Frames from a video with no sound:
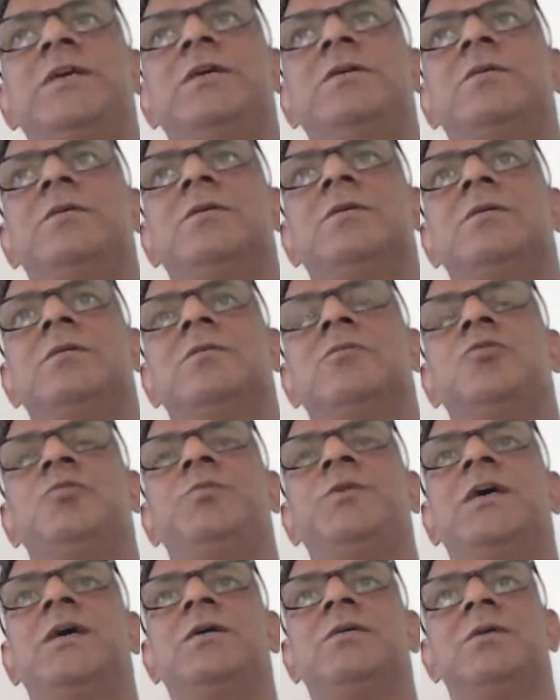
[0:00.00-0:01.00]
be
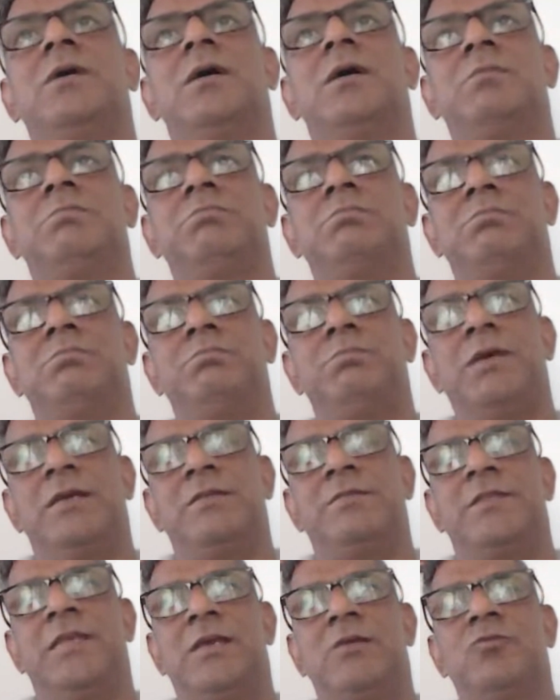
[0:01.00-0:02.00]
a
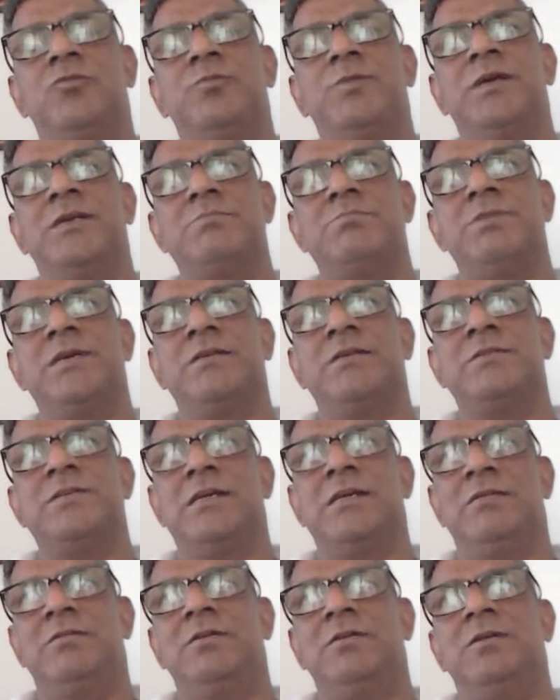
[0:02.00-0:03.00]
big thing, would be a big
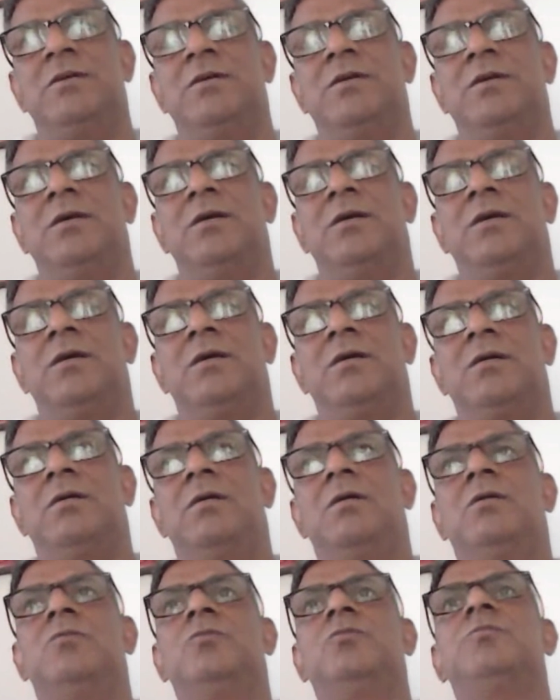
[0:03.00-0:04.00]
deal.
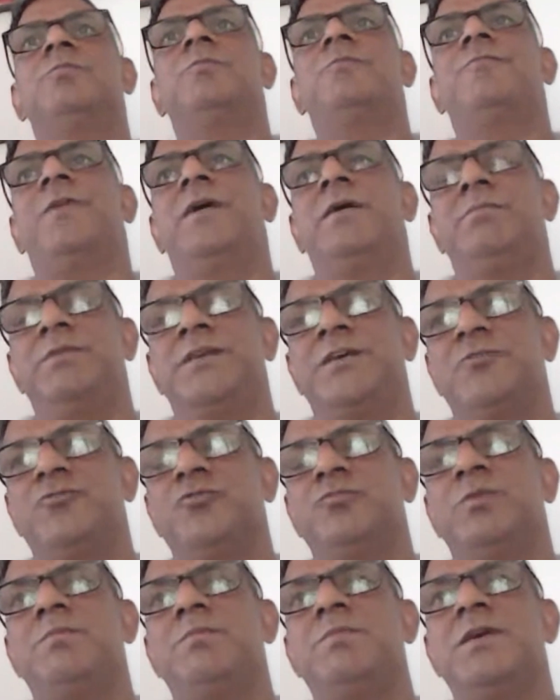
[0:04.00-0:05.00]
or 5
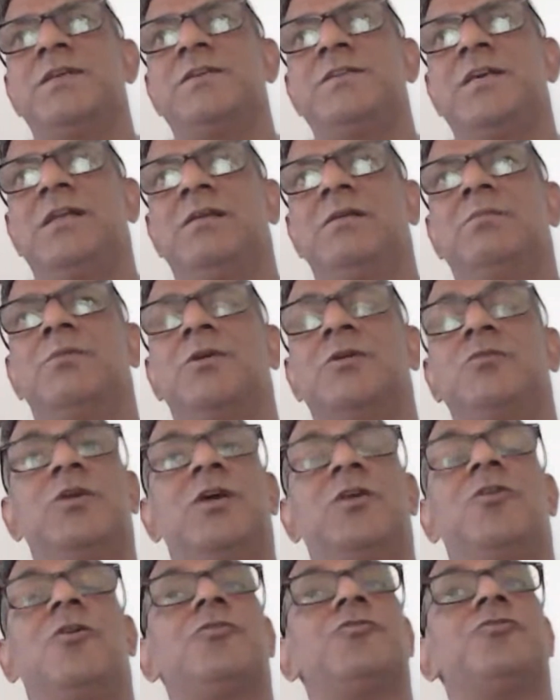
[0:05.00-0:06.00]
minutes would be a big deal. But
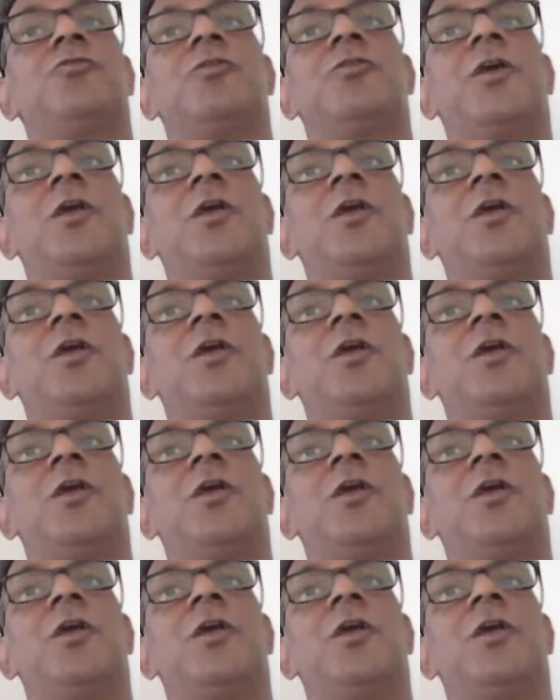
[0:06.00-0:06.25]
we are not